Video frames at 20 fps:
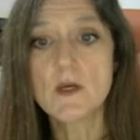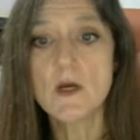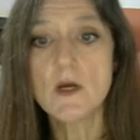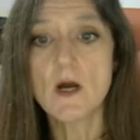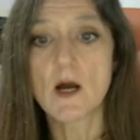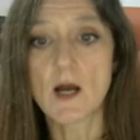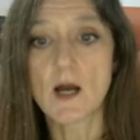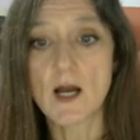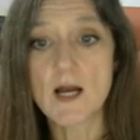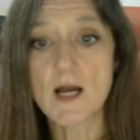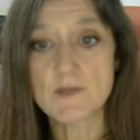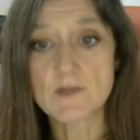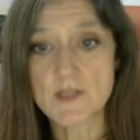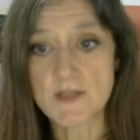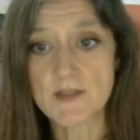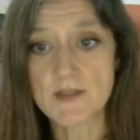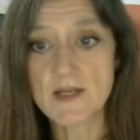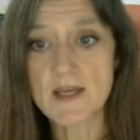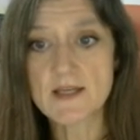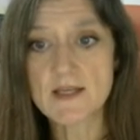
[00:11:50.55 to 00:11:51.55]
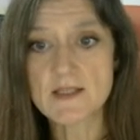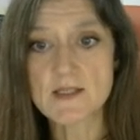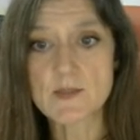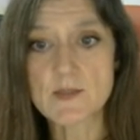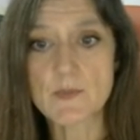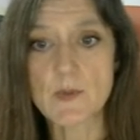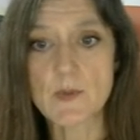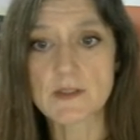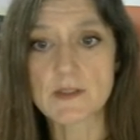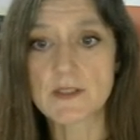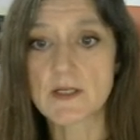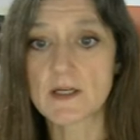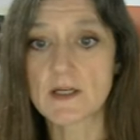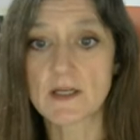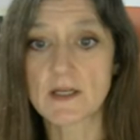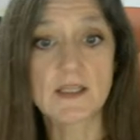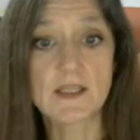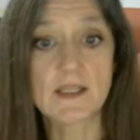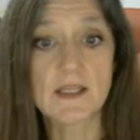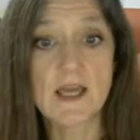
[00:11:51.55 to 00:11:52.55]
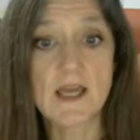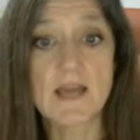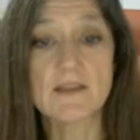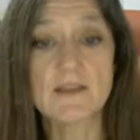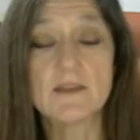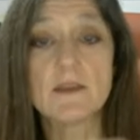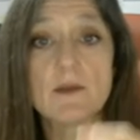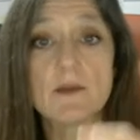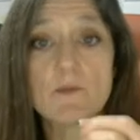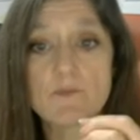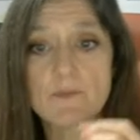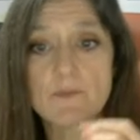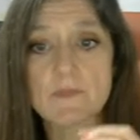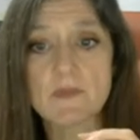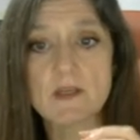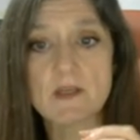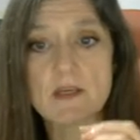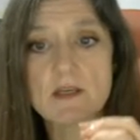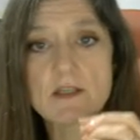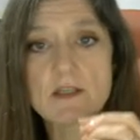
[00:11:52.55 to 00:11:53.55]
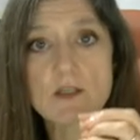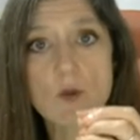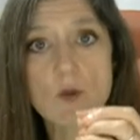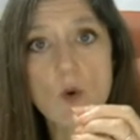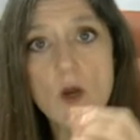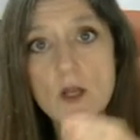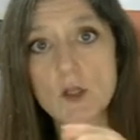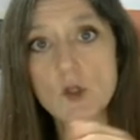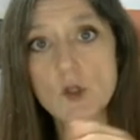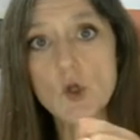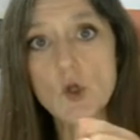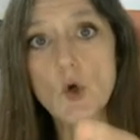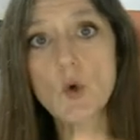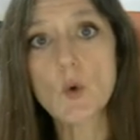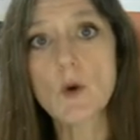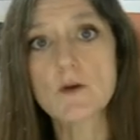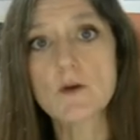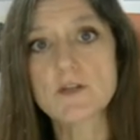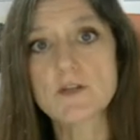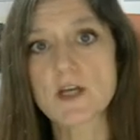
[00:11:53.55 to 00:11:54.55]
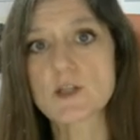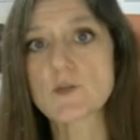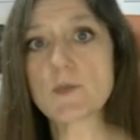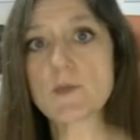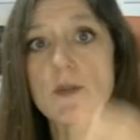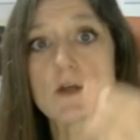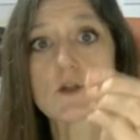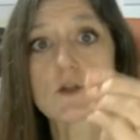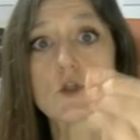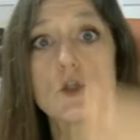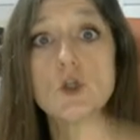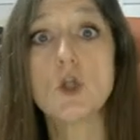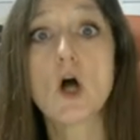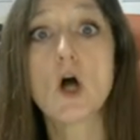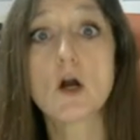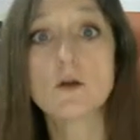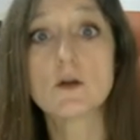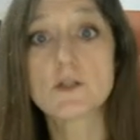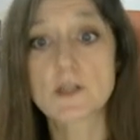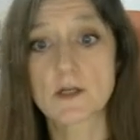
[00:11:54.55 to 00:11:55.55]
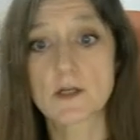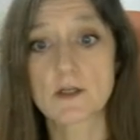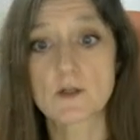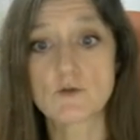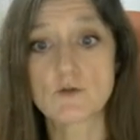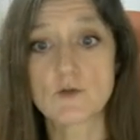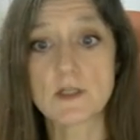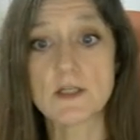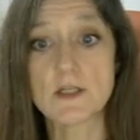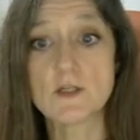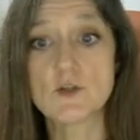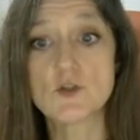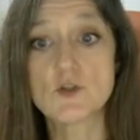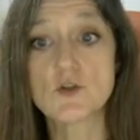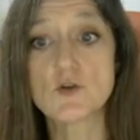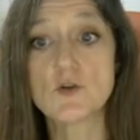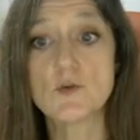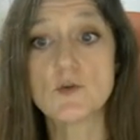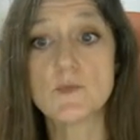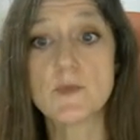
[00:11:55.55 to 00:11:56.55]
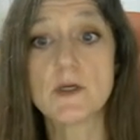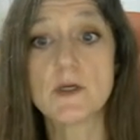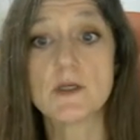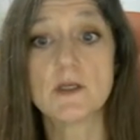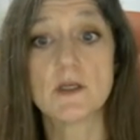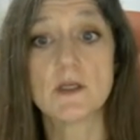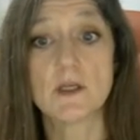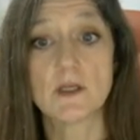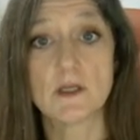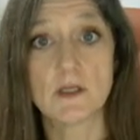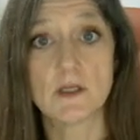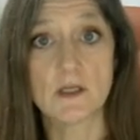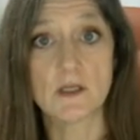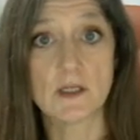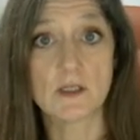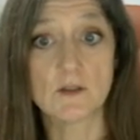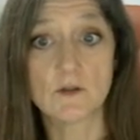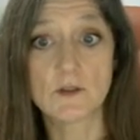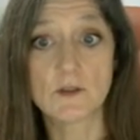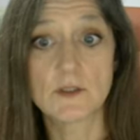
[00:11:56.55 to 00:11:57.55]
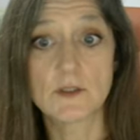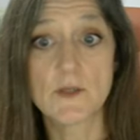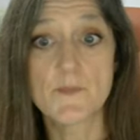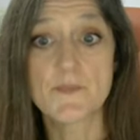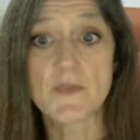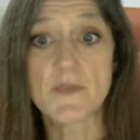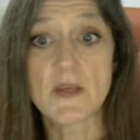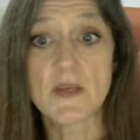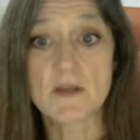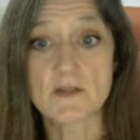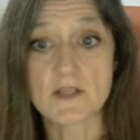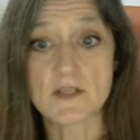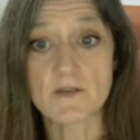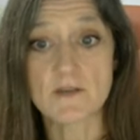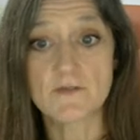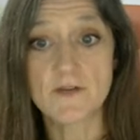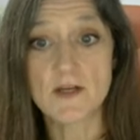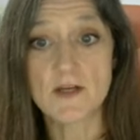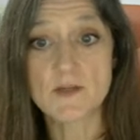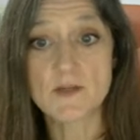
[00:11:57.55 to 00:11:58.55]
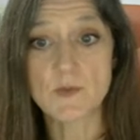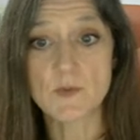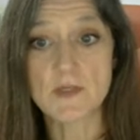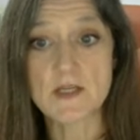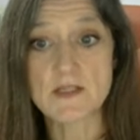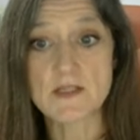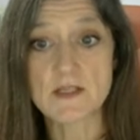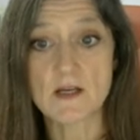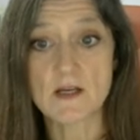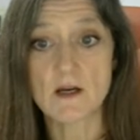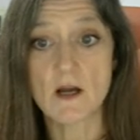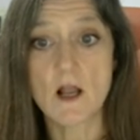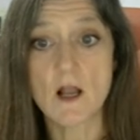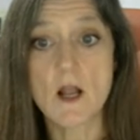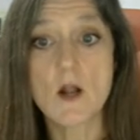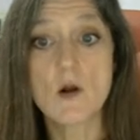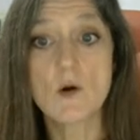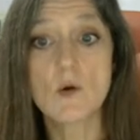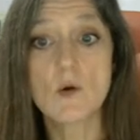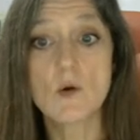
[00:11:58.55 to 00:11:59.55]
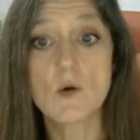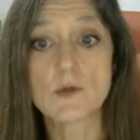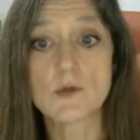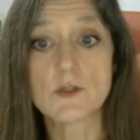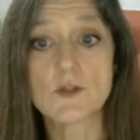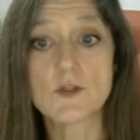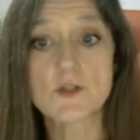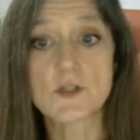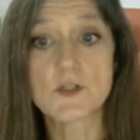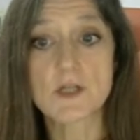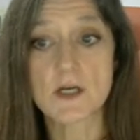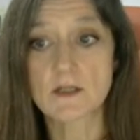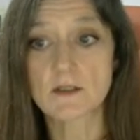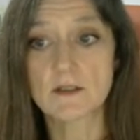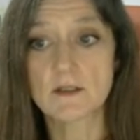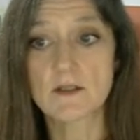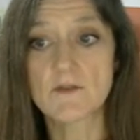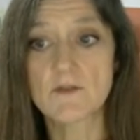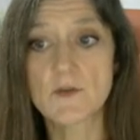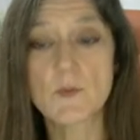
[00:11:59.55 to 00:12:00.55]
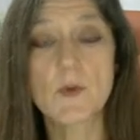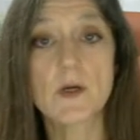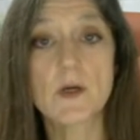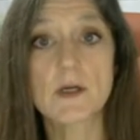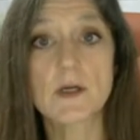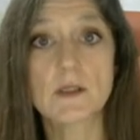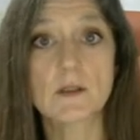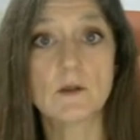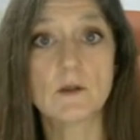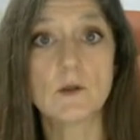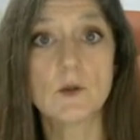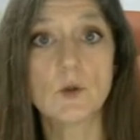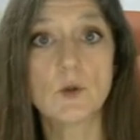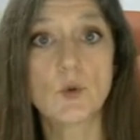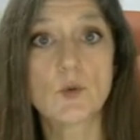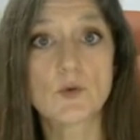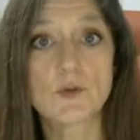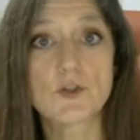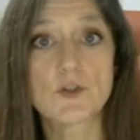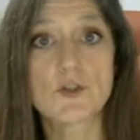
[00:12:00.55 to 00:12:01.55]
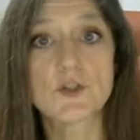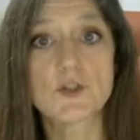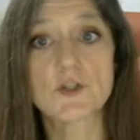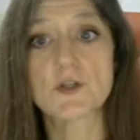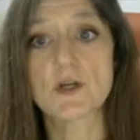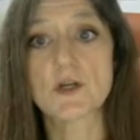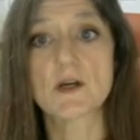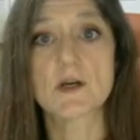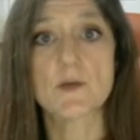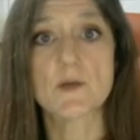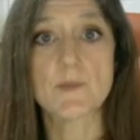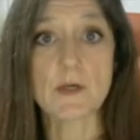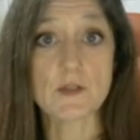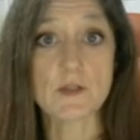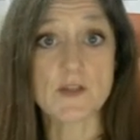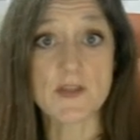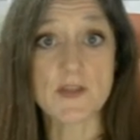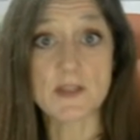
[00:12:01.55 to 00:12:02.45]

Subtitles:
So the next one, again, is quite a long quotation, but there's loads I can really zoom in on. So the first one is I launched, and I love the word launched, because the